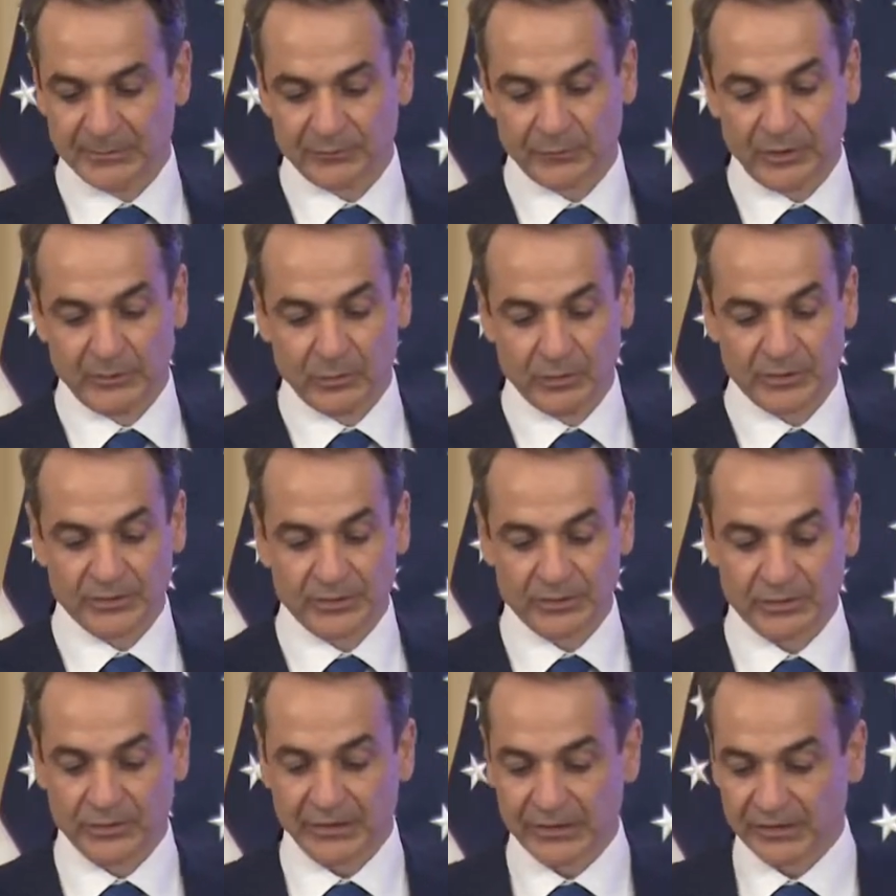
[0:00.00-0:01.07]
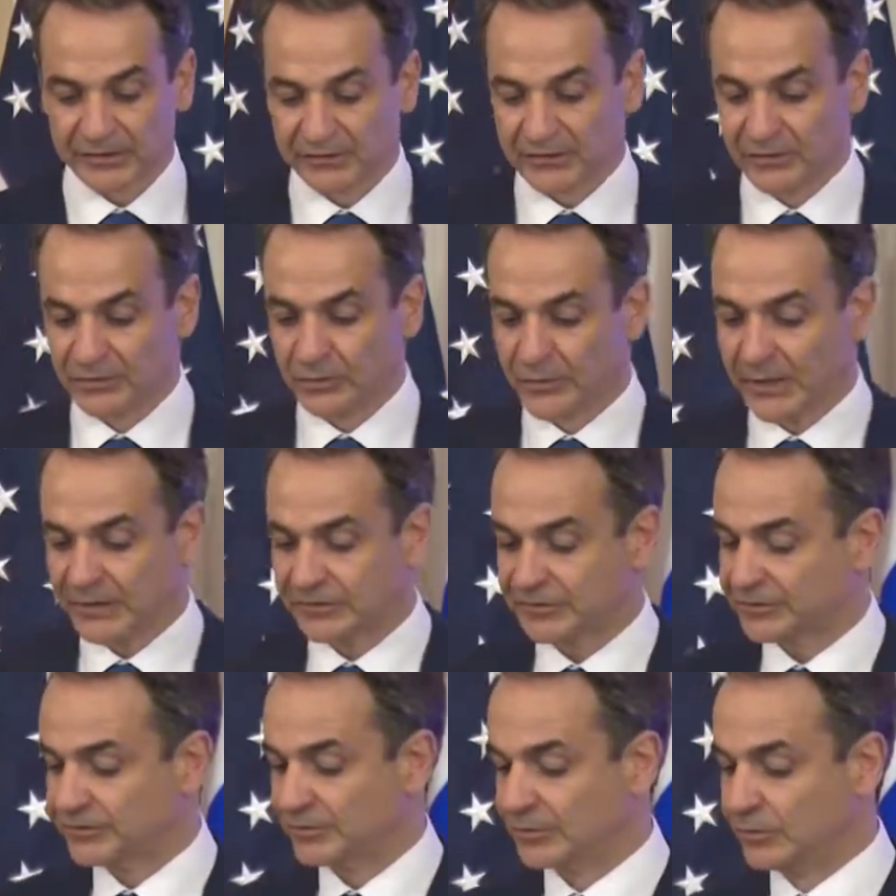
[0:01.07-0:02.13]
a framework that connects the
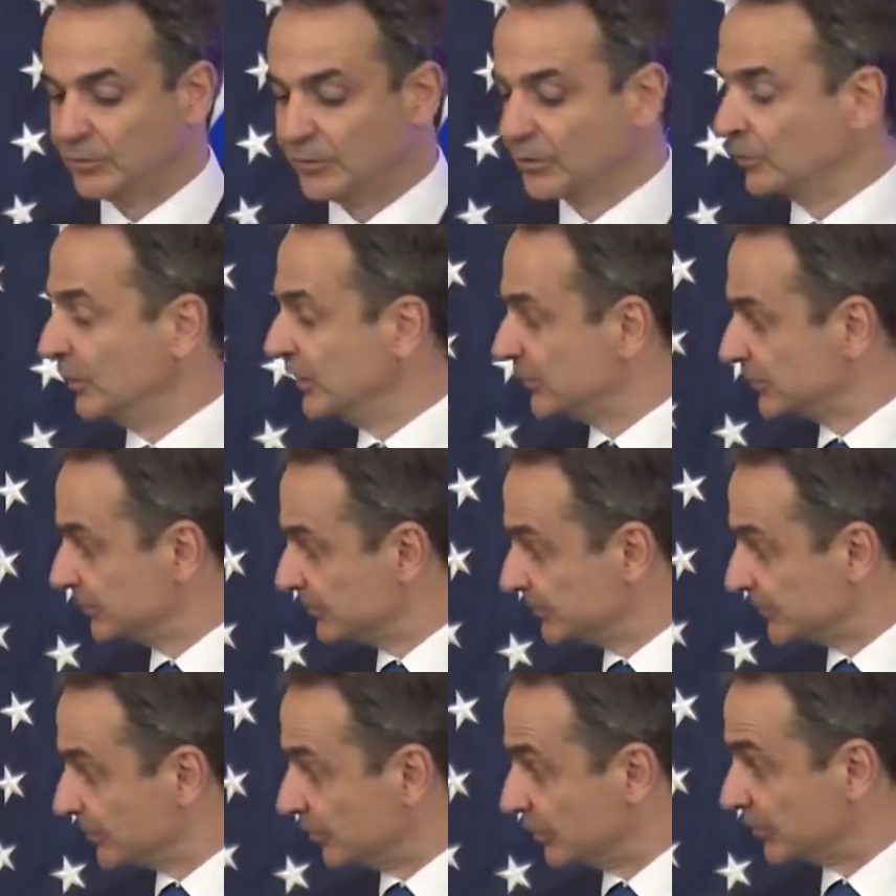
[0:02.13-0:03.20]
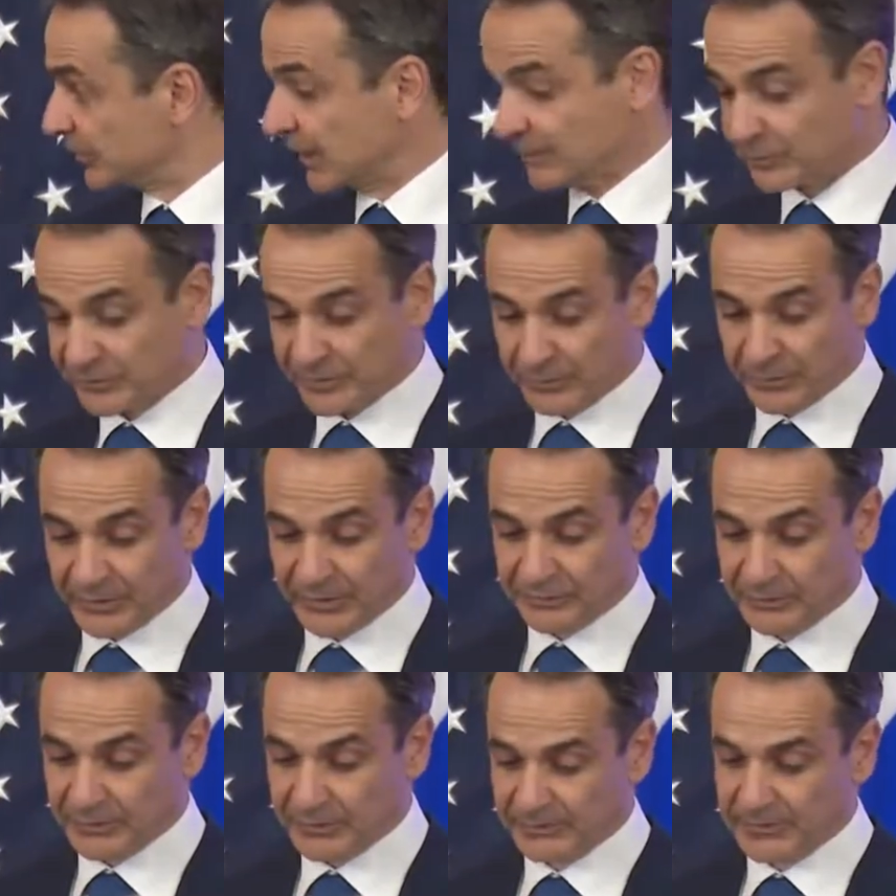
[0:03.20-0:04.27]
US with Greece, with Cyprus and with
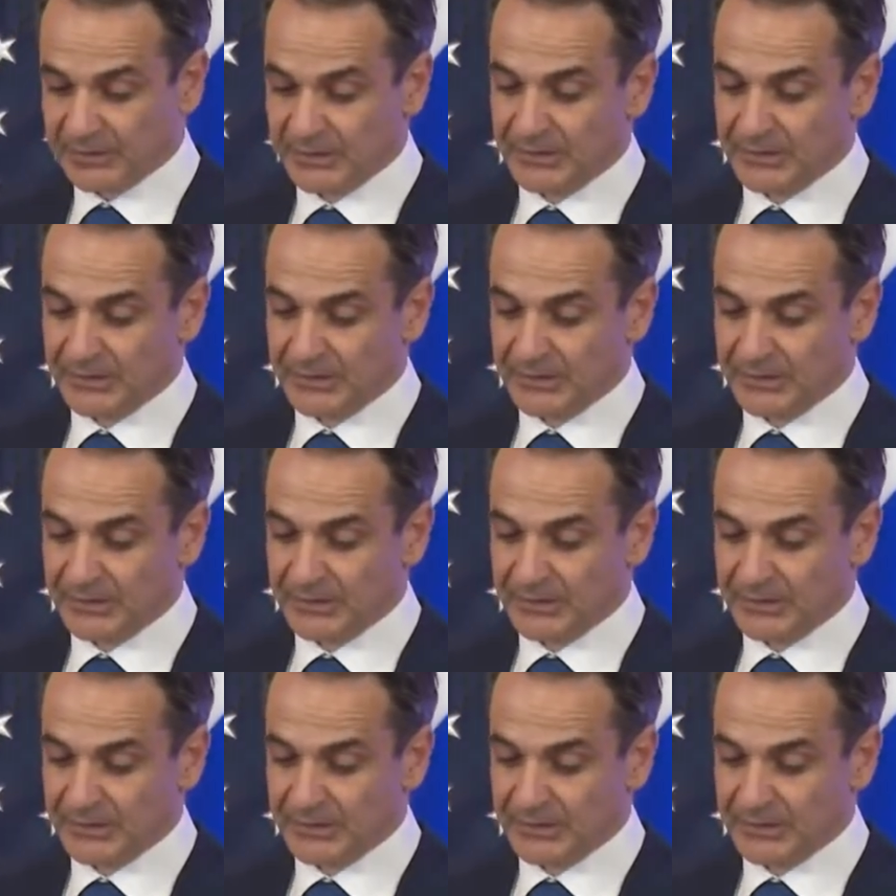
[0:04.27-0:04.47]
Israel.